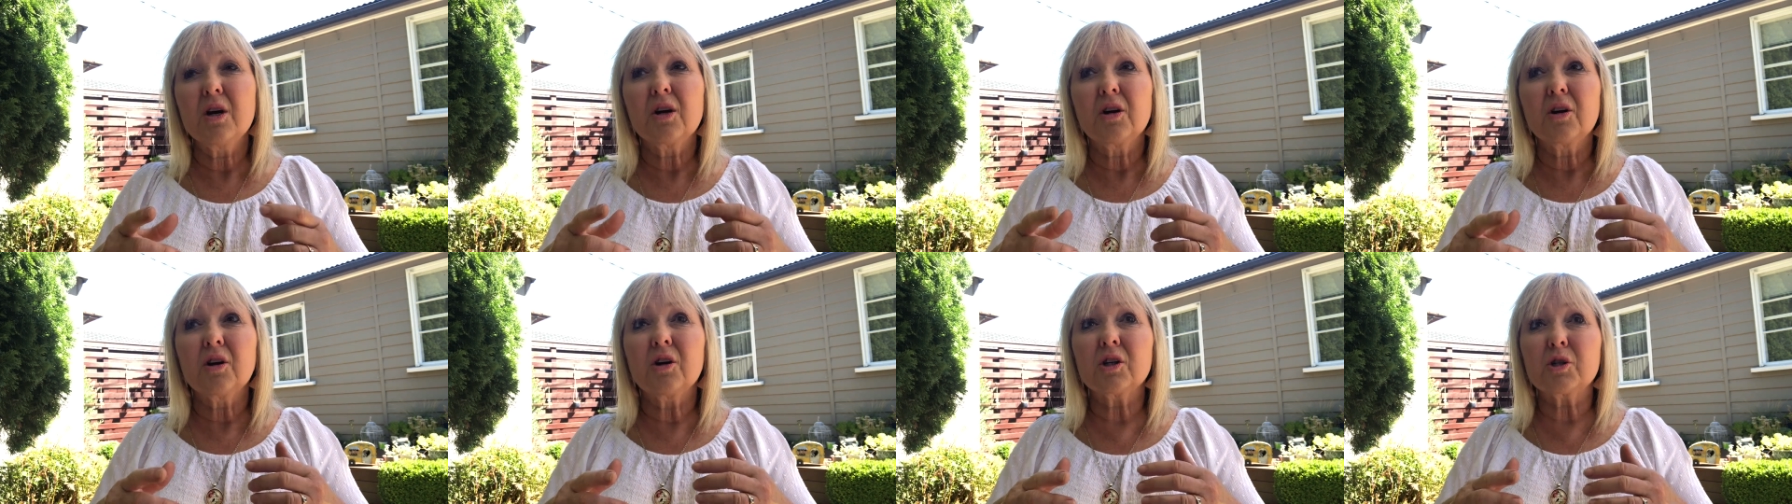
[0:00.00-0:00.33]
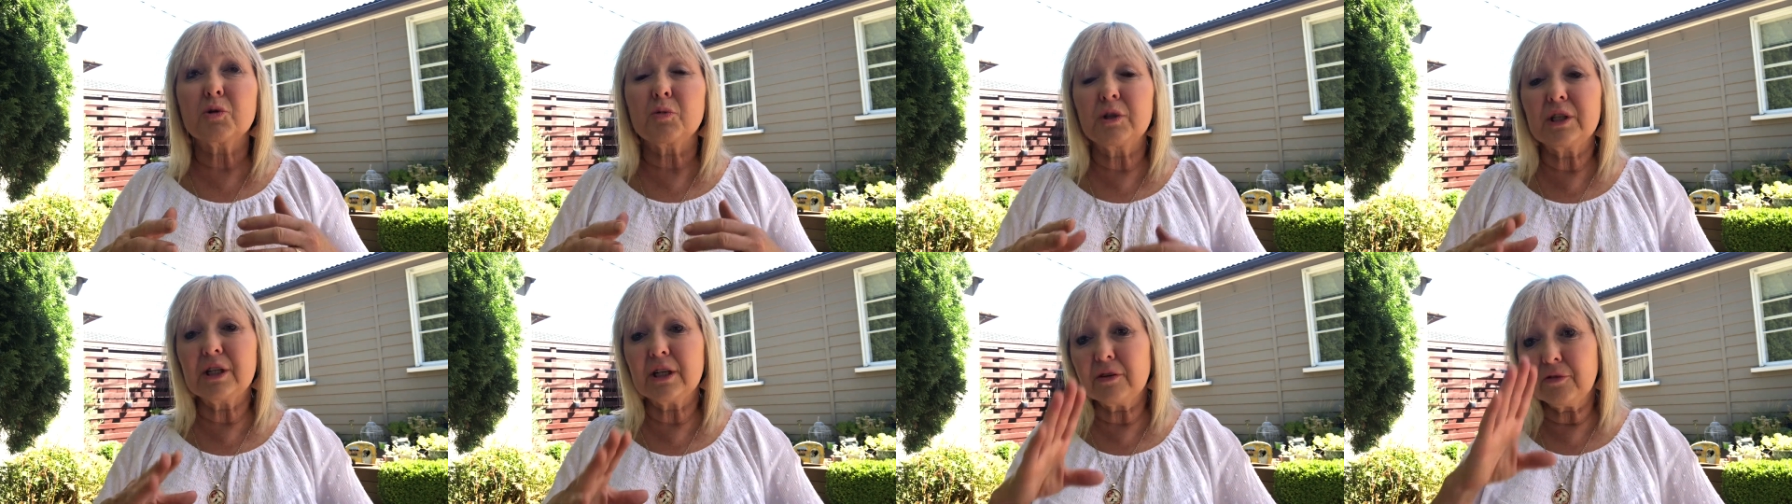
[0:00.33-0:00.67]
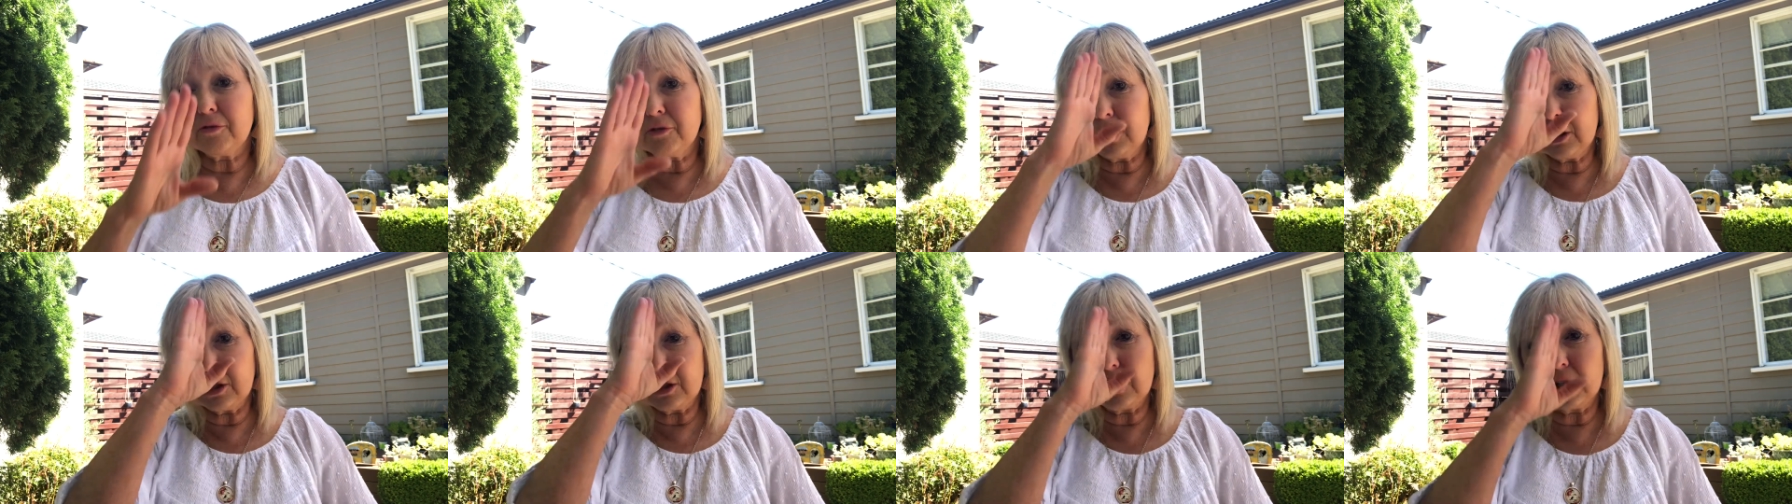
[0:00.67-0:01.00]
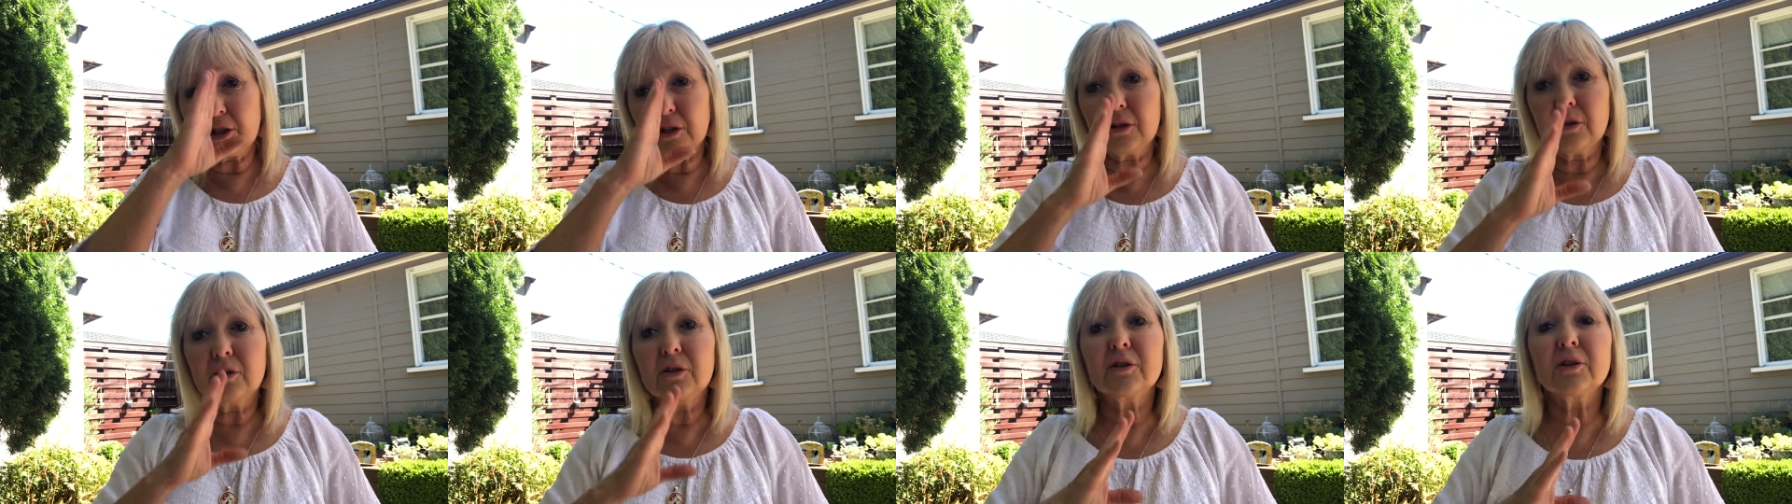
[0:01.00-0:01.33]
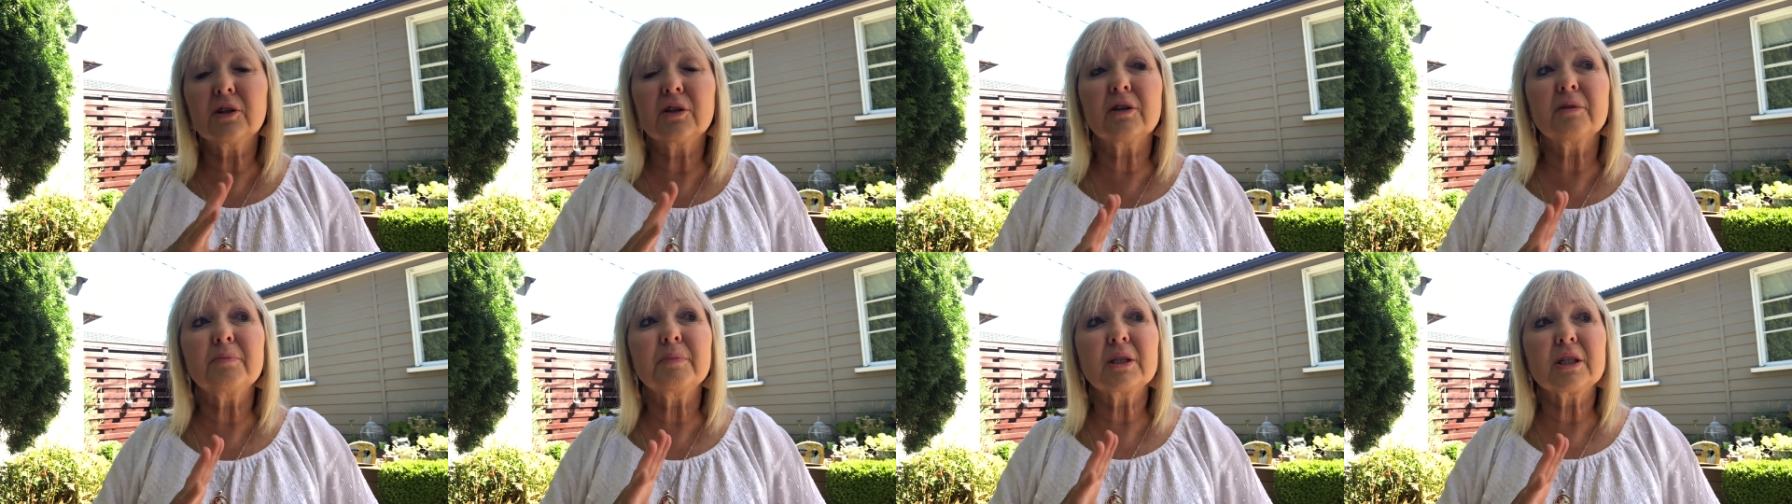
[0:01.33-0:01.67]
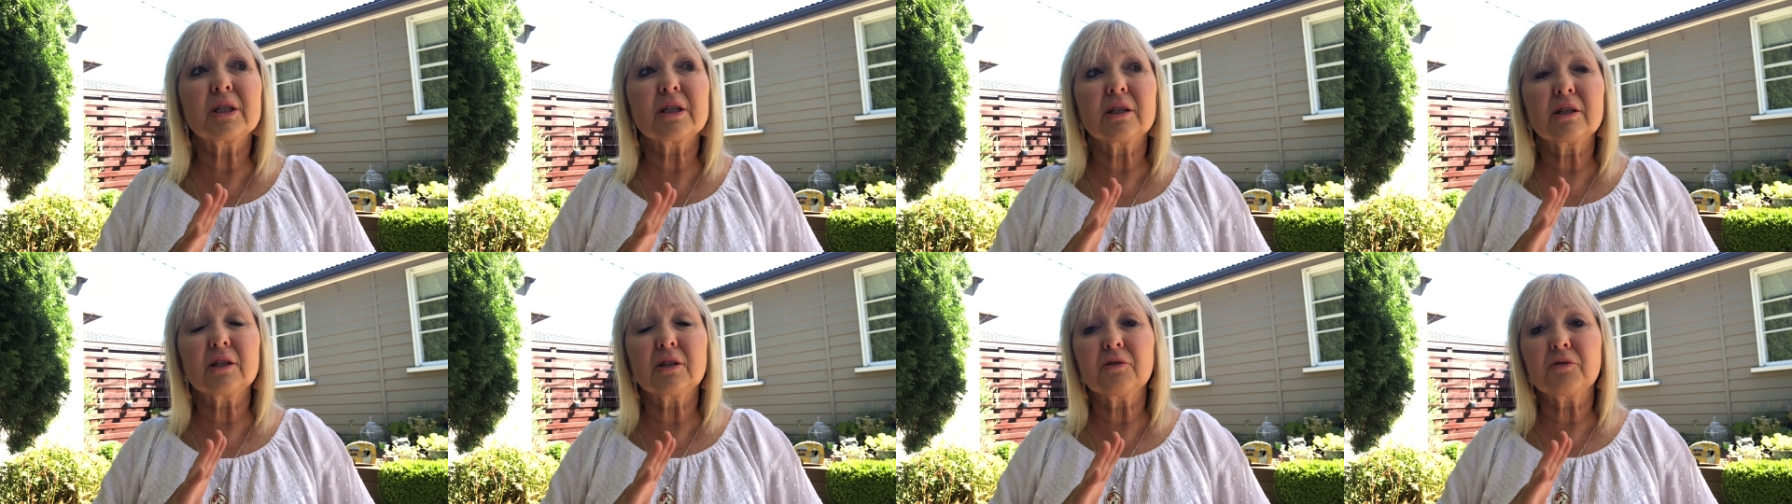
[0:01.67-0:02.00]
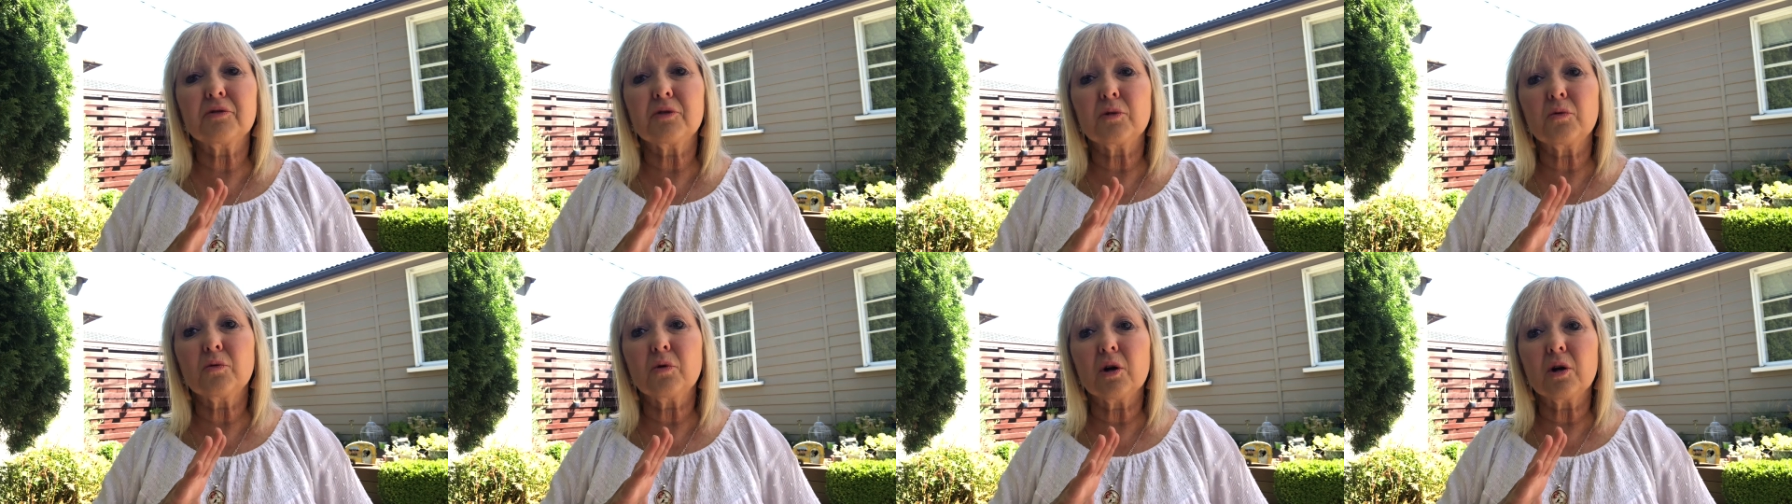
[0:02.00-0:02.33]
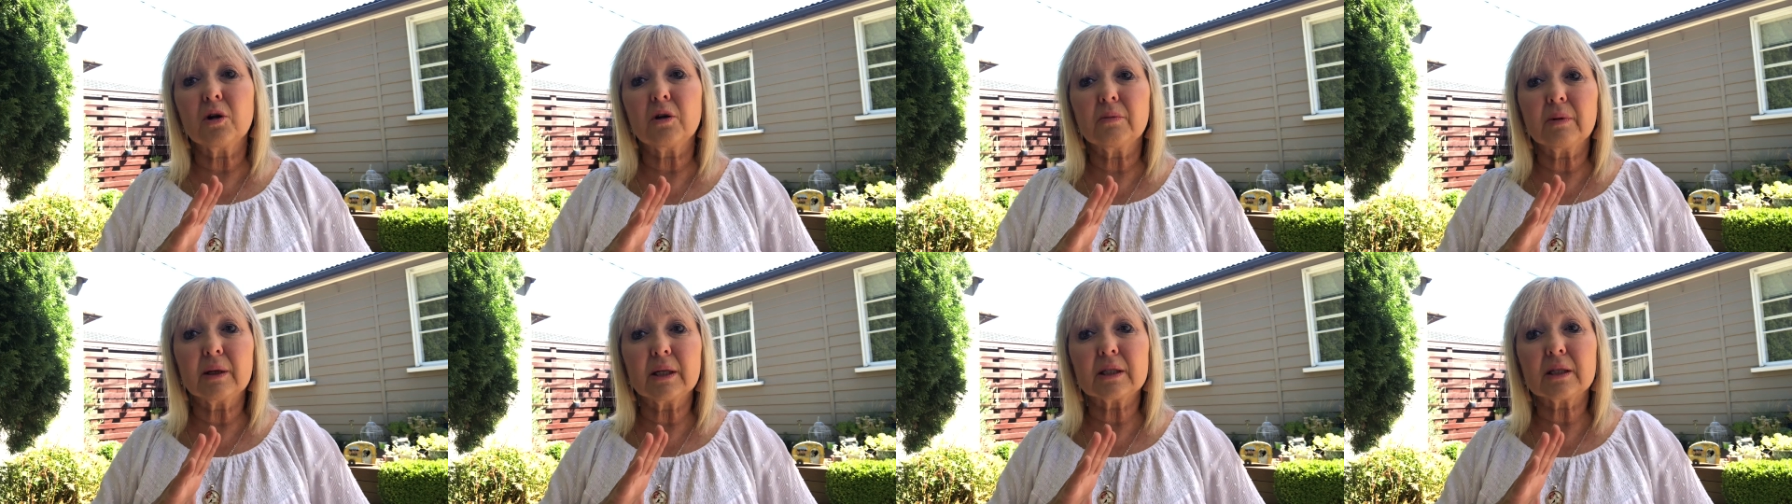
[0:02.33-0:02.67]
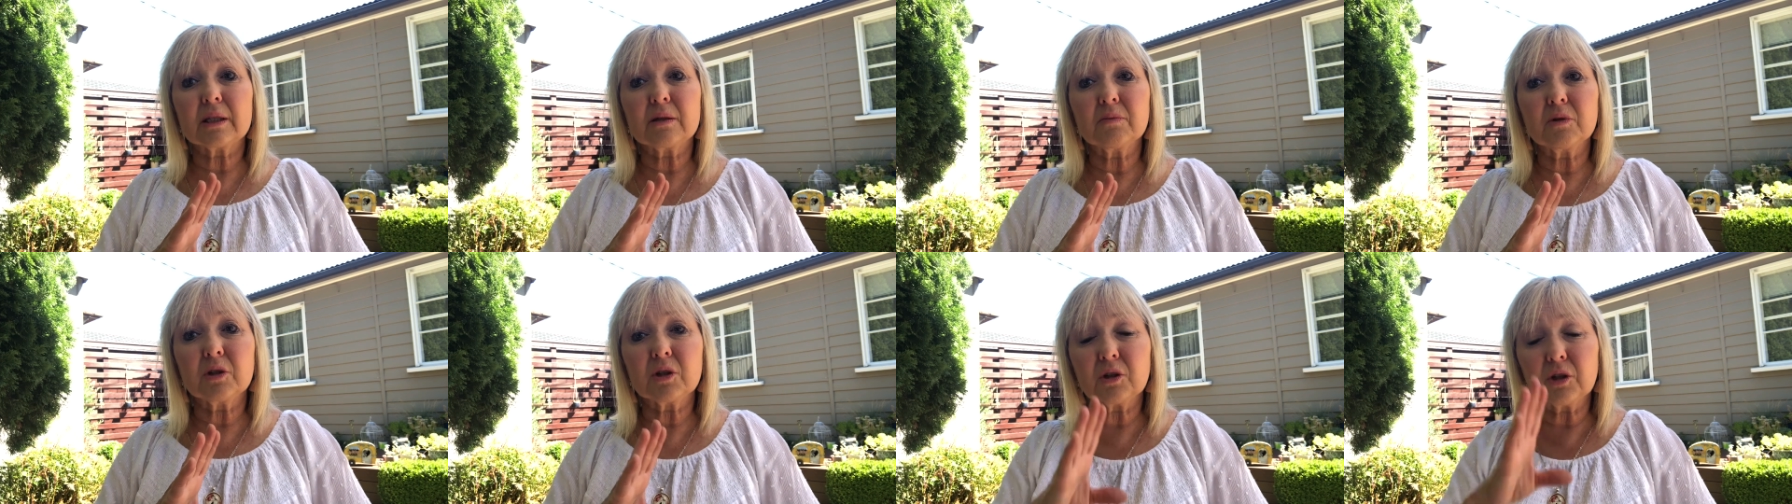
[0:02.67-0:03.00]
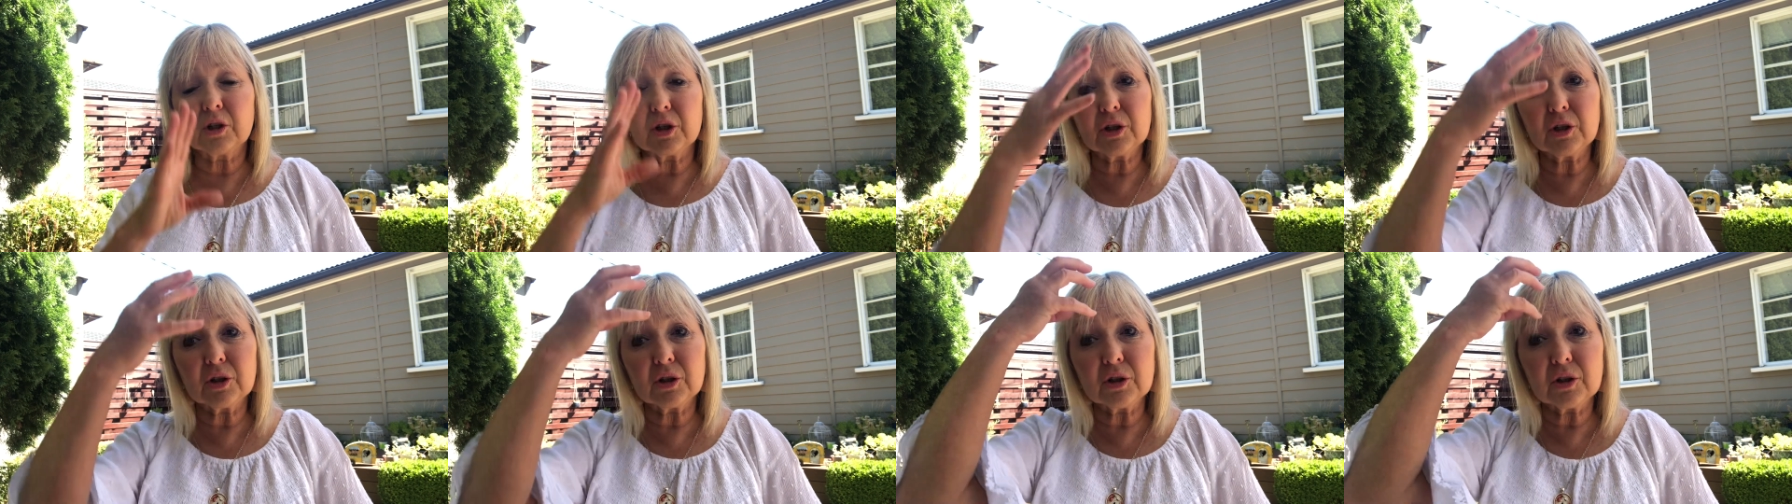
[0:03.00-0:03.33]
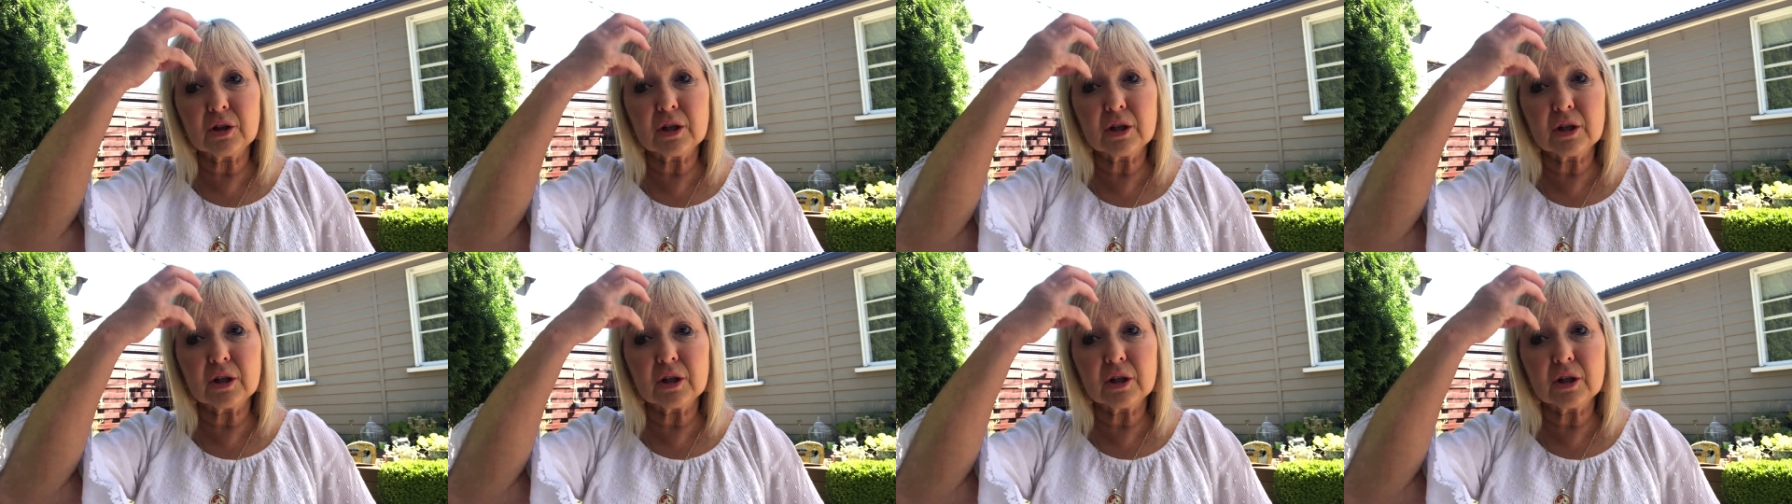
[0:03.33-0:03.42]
Gosh, we definitely know, you know, I've been telling you for a while about someone I know